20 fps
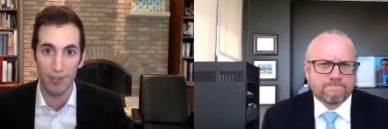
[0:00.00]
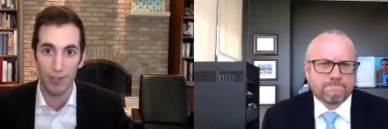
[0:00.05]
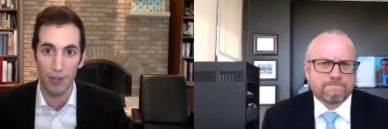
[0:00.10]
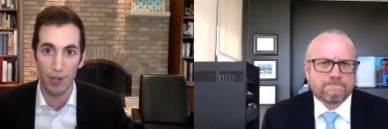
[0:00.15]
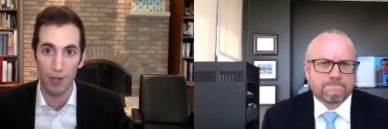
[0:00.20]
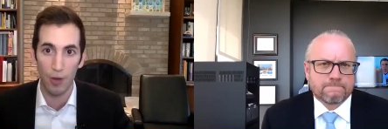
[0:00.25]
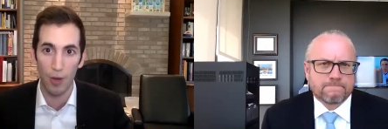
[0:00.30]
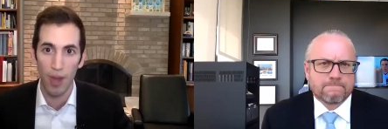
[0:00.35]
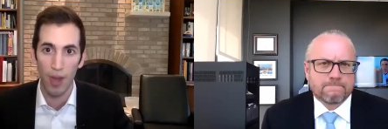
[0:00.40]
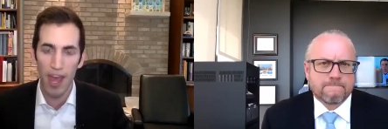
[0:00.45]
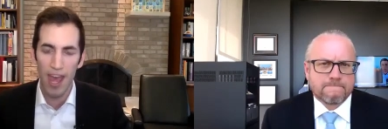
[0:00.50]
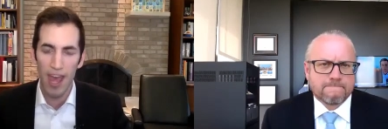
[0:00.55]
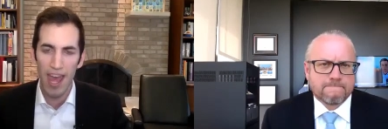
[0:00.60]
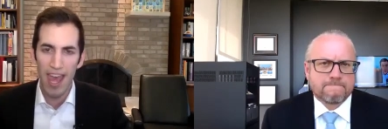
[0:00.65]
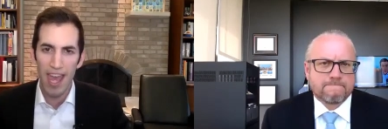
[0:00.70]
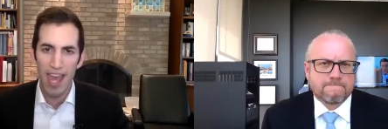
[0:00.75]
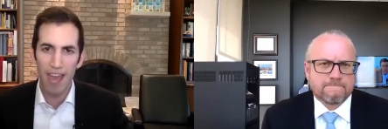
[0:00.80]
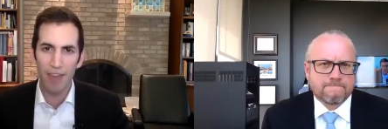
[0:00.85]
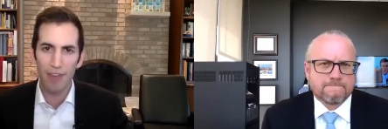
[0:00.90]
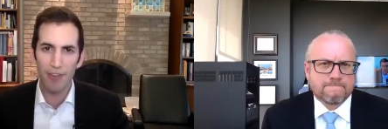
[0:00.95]
Speaker 1: So,
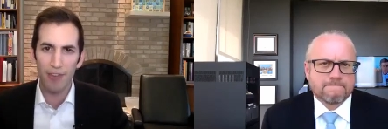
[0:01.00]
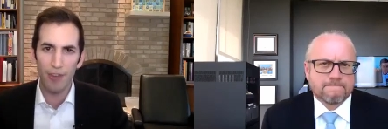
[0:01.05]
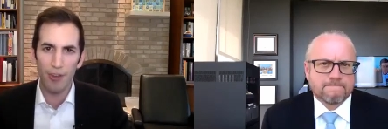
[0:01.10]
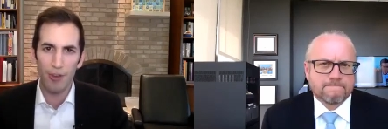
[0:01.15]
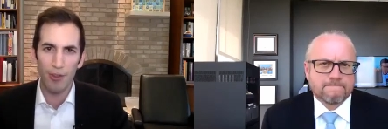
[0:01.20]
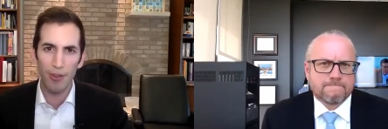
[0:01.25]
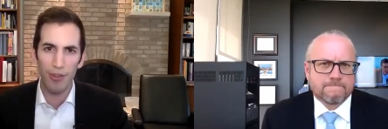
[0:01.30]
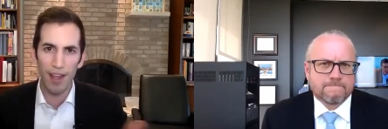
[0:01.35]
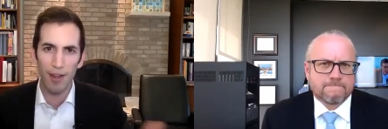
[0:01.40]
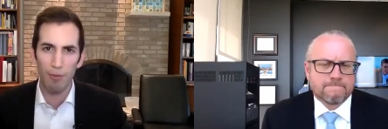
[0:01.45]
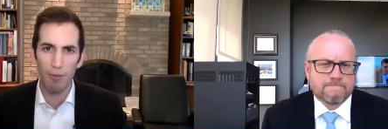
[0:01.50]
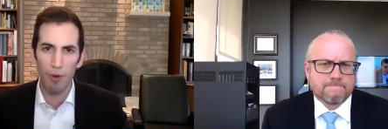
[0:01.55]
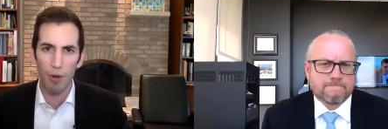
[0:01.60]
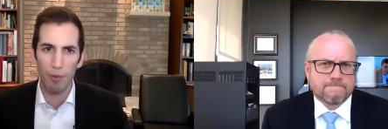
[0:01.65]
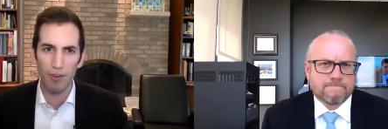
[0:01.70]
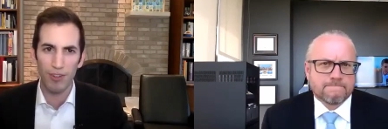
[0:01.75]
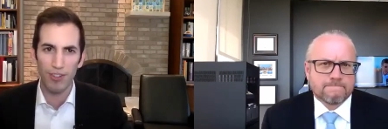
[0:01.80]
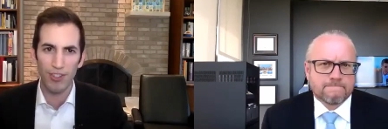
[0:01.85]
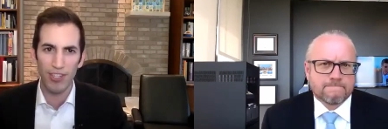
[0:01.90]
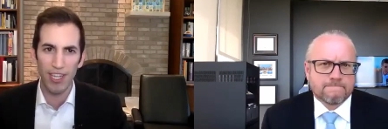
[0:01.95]
eh, do you think
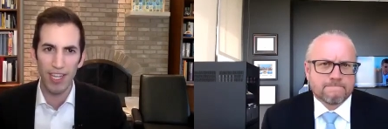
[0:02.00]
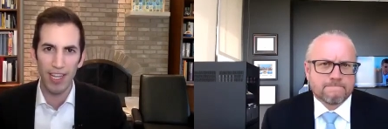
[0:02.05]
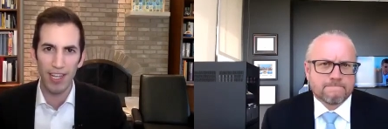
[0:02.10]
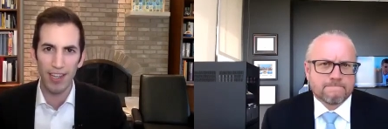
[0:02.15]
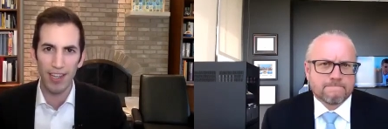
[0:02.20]
what we're seeing